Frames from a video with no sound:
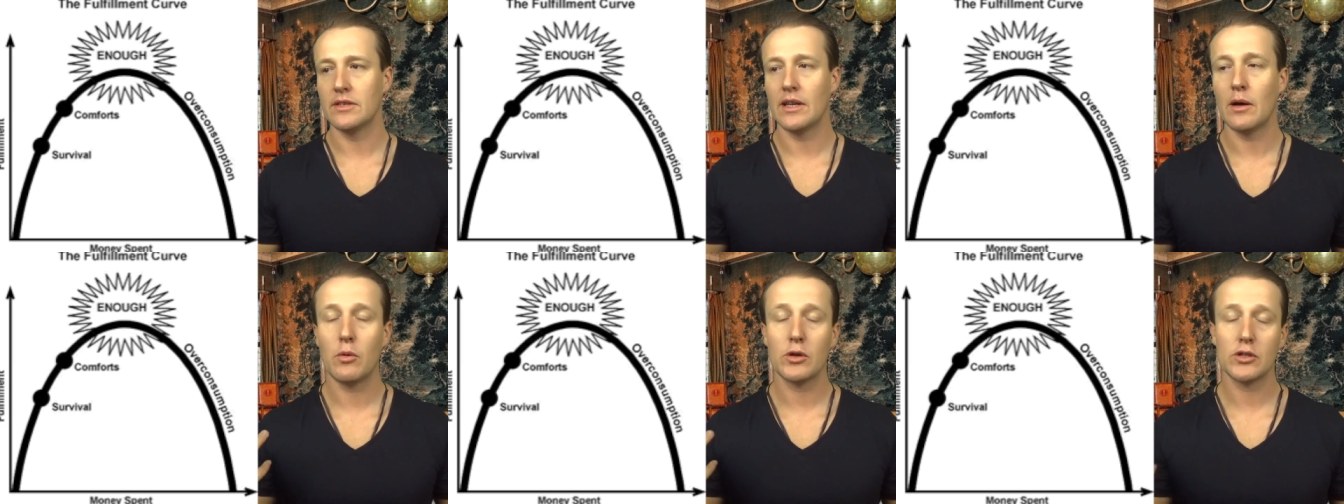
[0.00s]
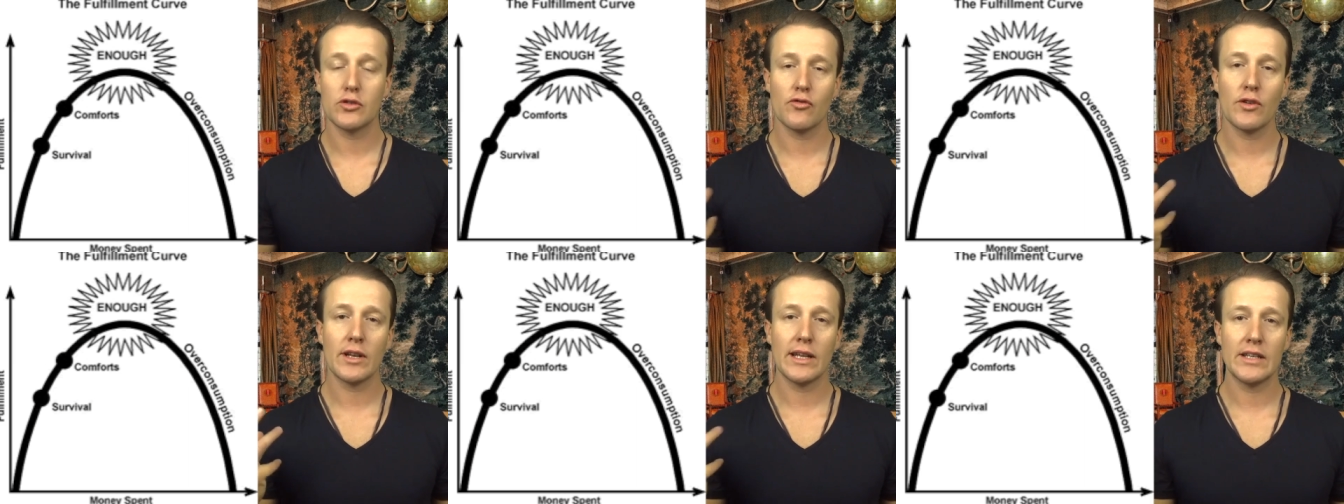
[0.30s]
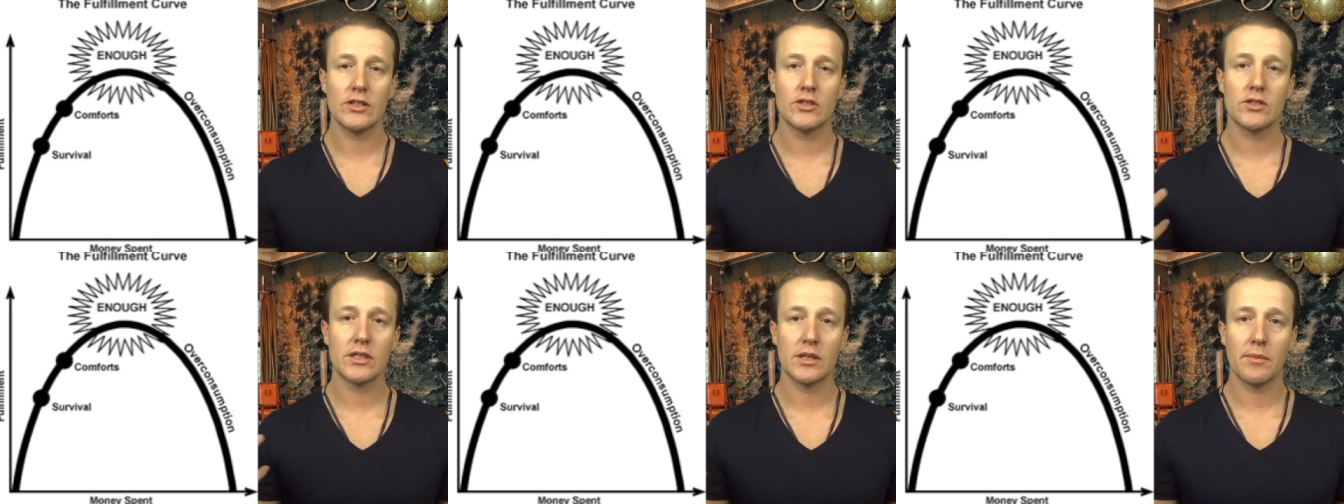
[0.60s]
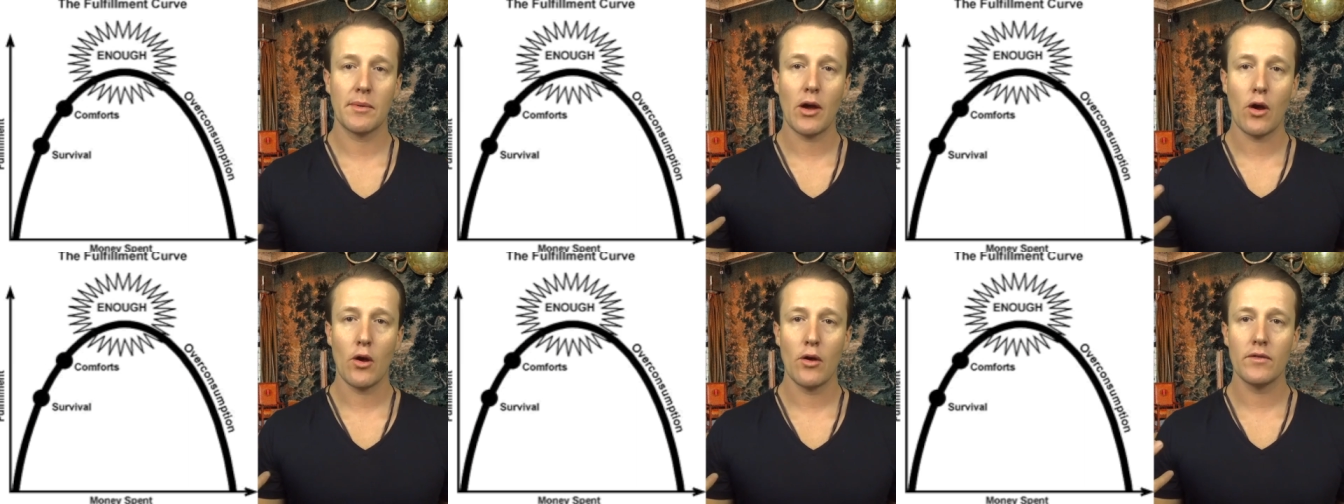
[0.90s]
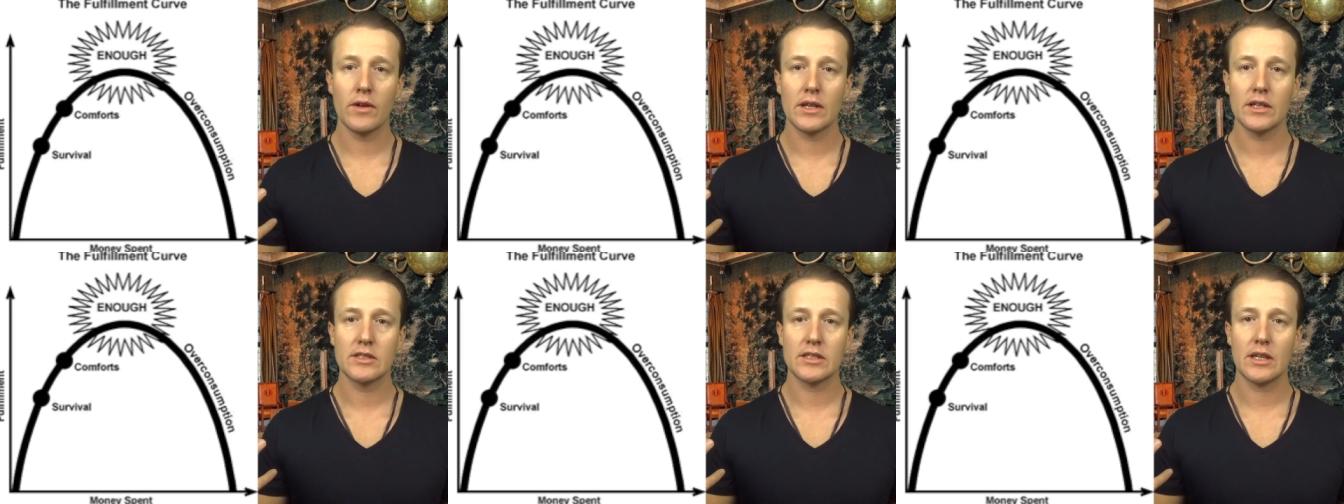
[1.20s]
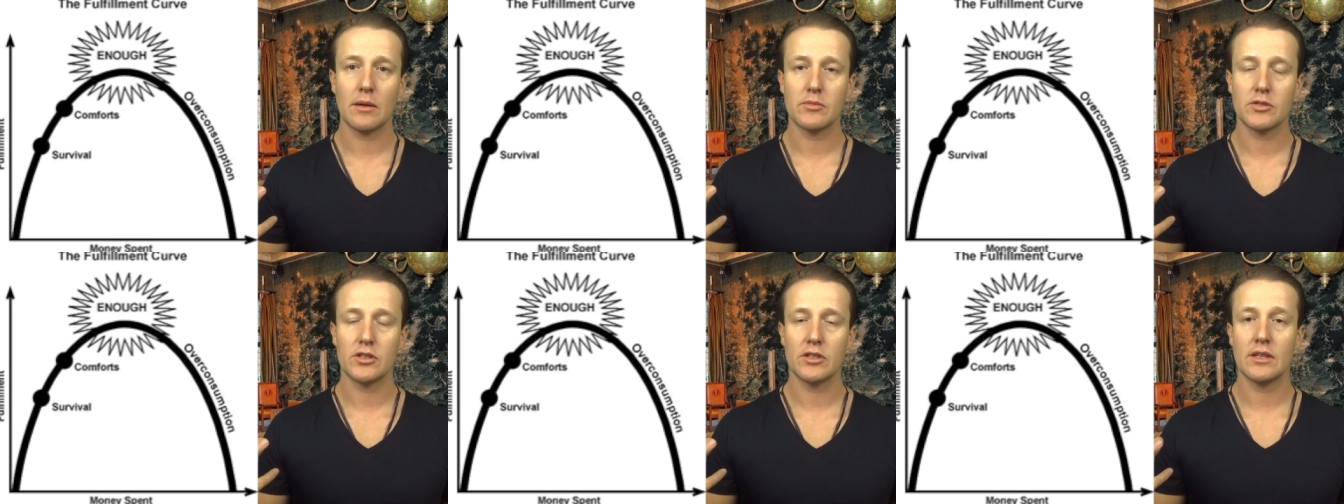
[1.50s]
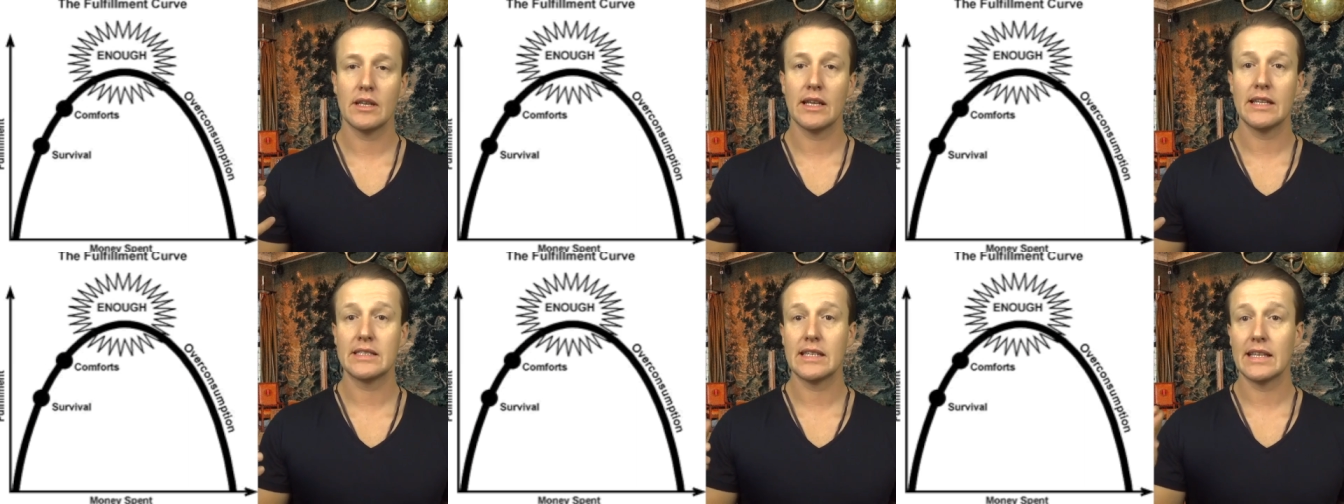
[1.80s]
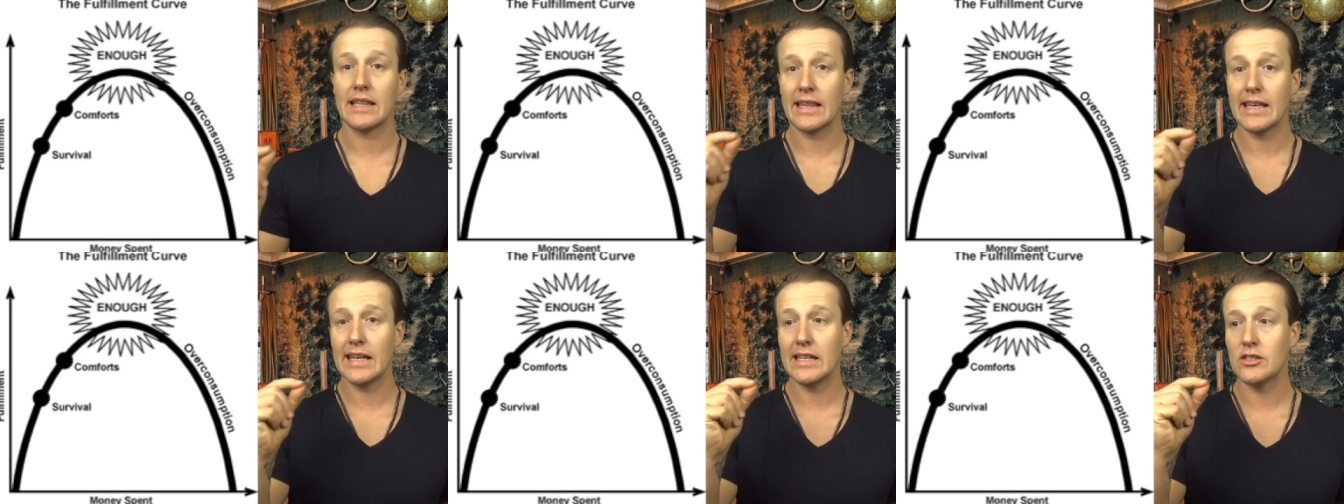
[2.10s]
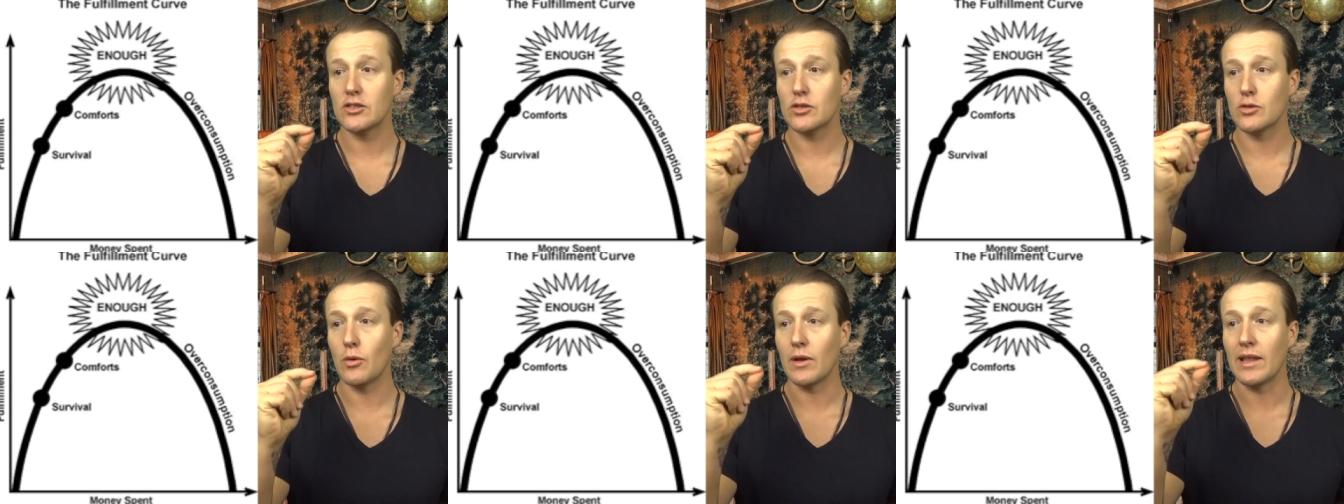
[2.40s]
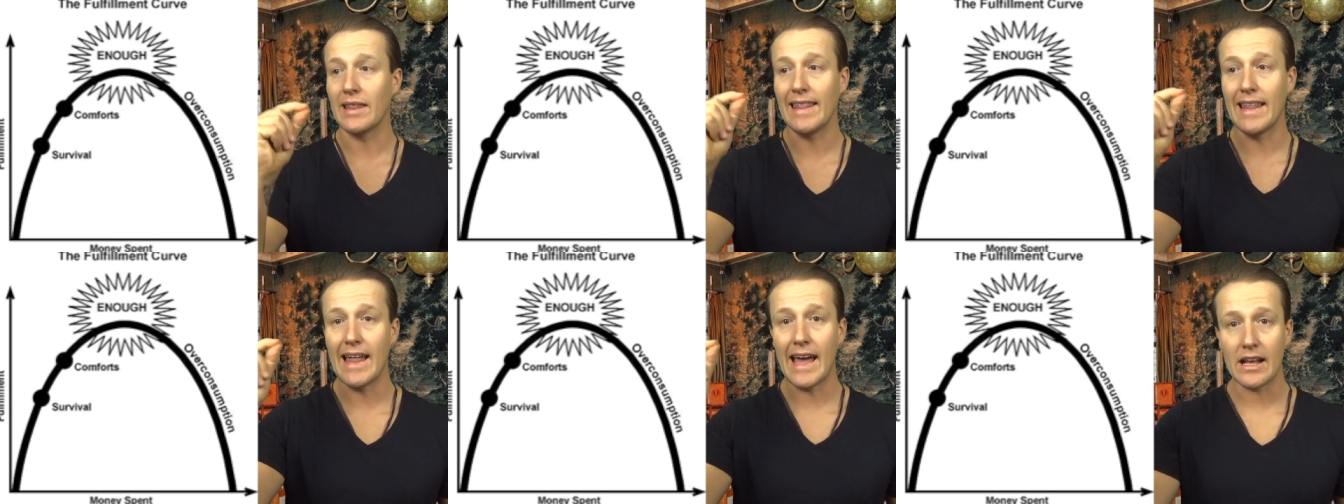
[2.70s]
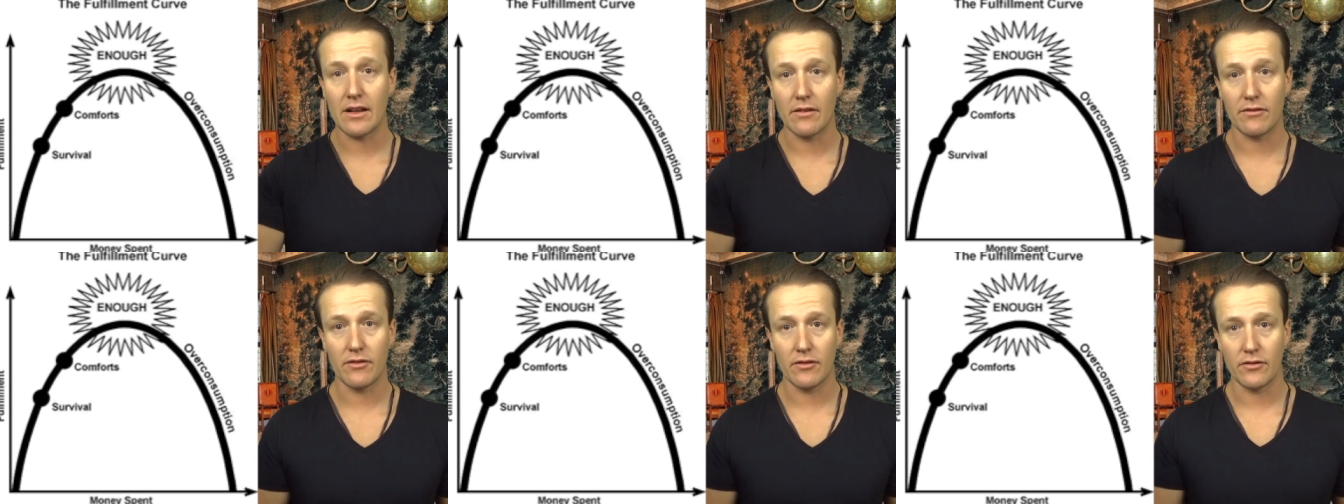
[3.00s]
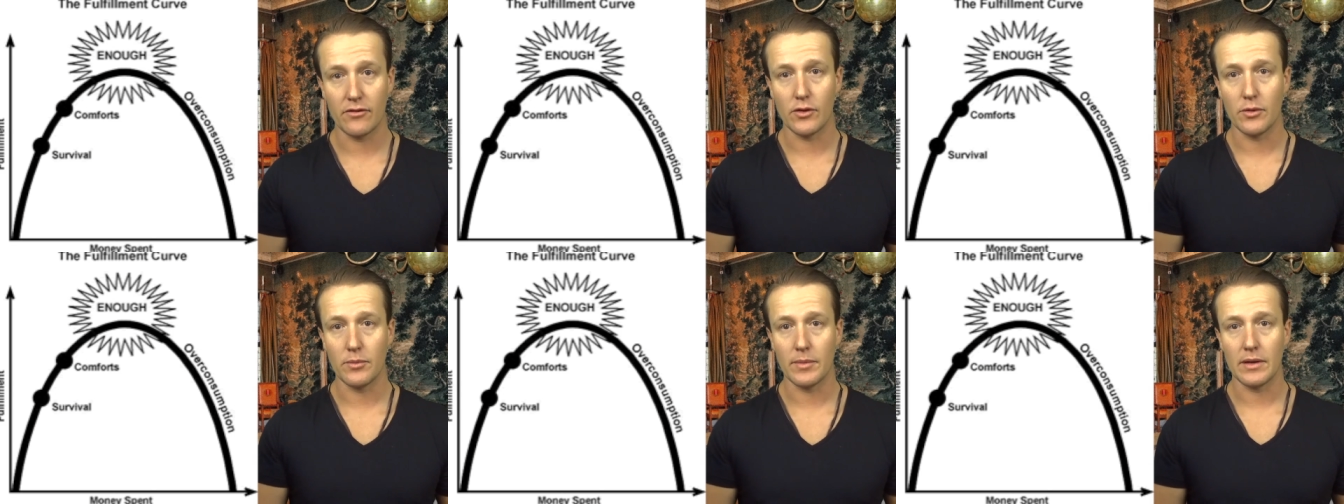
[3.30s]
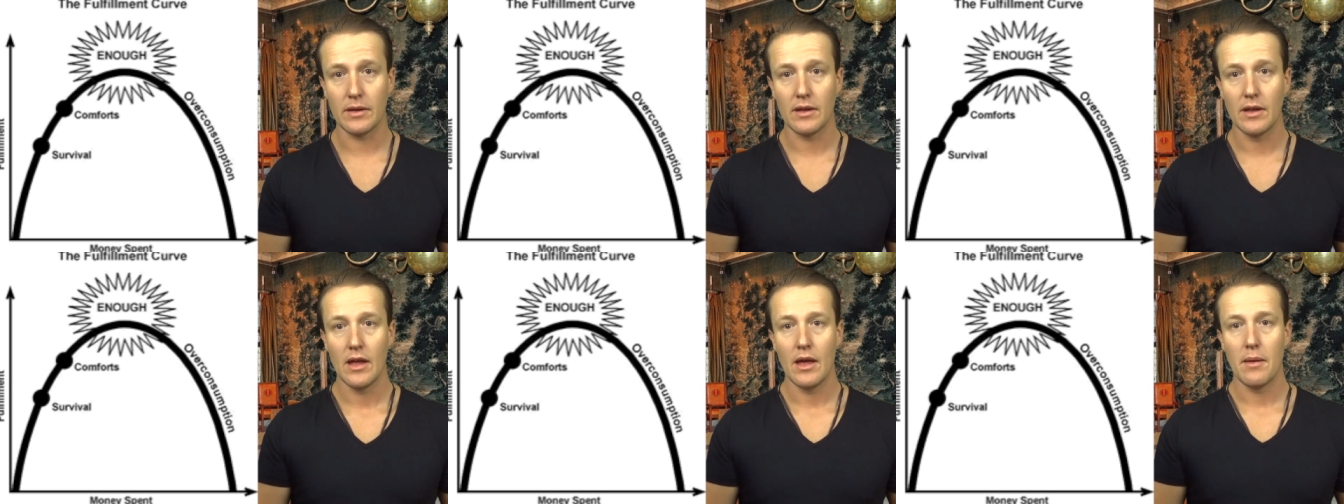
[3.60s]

Now, what's really interesting about overconsumption is it leads to a lack of fulfillment